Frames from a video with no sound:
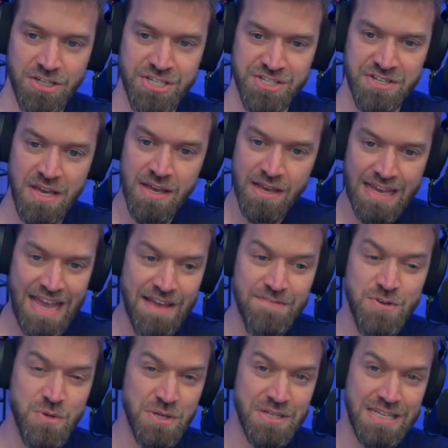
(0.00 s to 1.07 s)
Just if
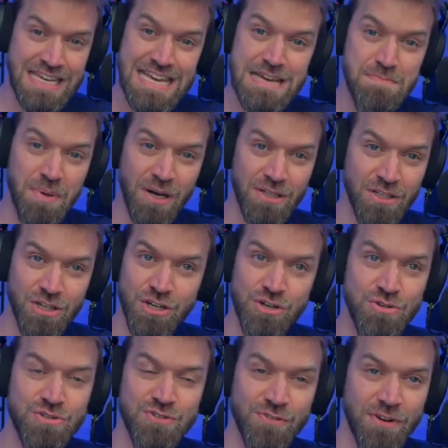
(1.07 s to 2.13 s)
you can keep a
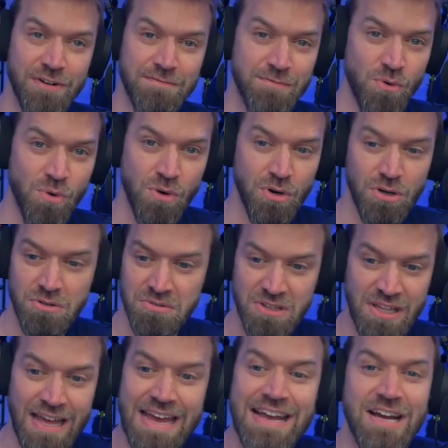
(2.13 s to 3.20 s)
Laguz Friend 4
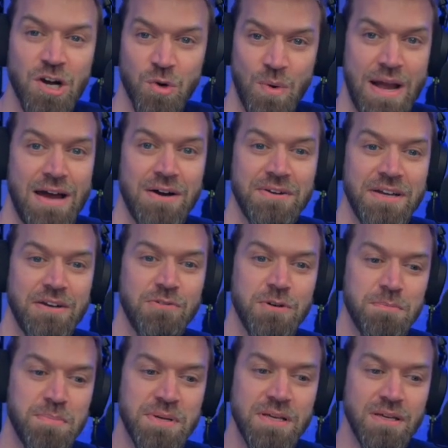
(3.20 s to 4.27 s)
laying around, it
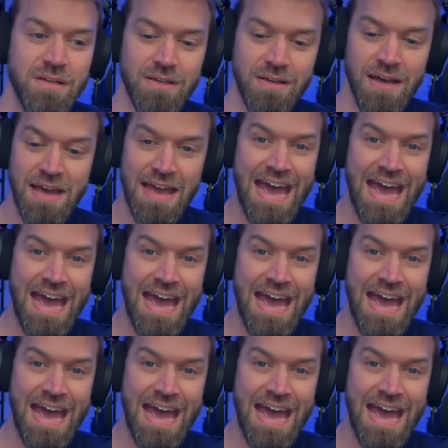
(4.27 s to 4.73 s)
would be